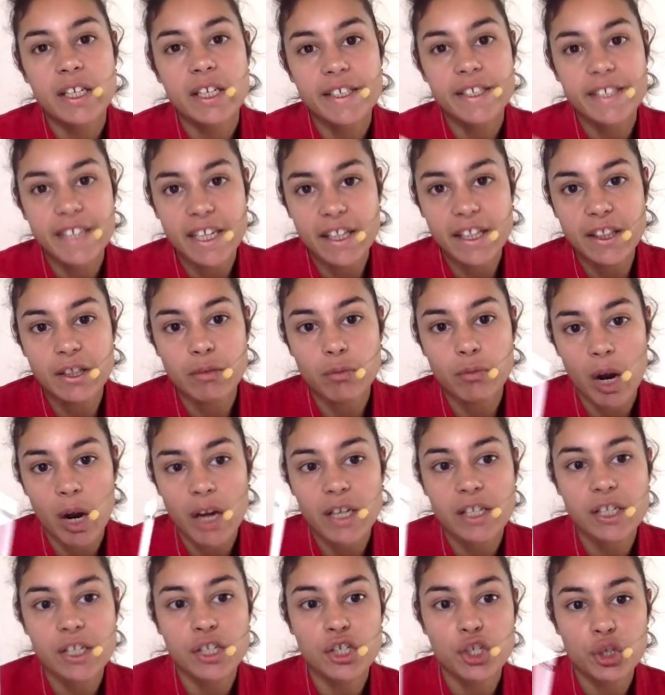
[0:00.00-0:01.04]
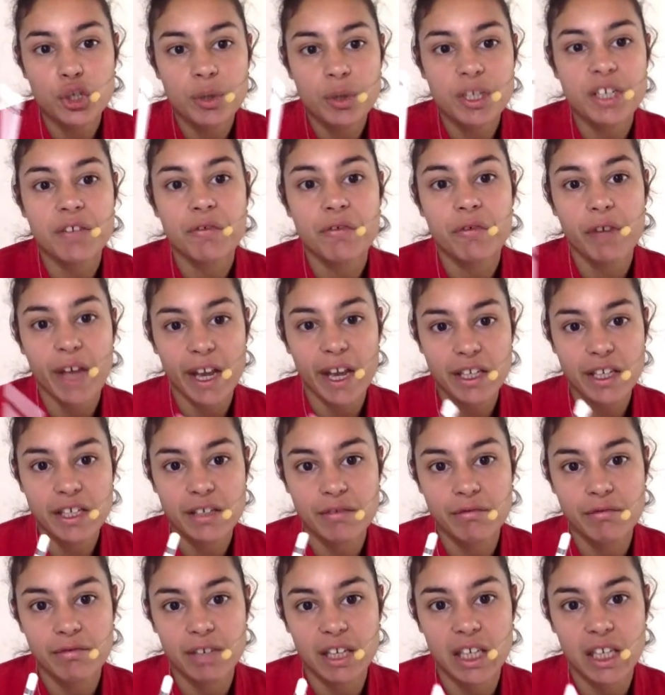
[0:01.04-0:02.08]
did the writer do it
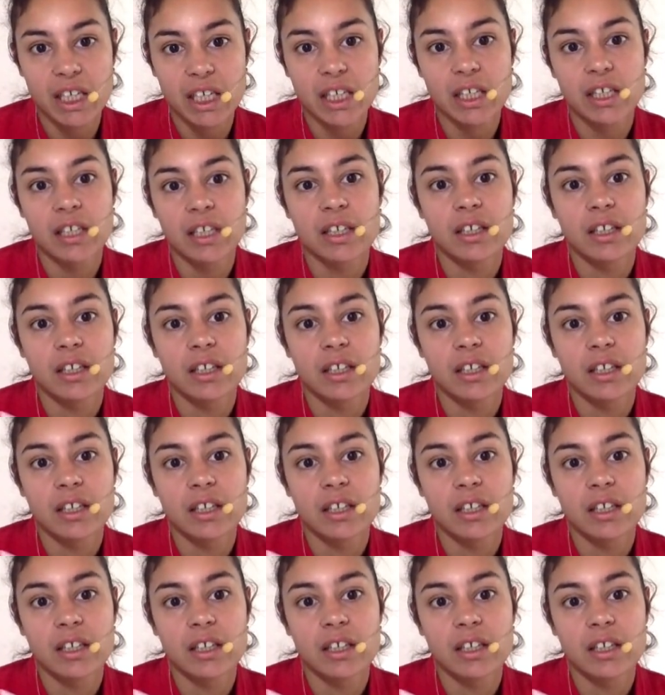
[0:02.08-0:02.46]
effectively?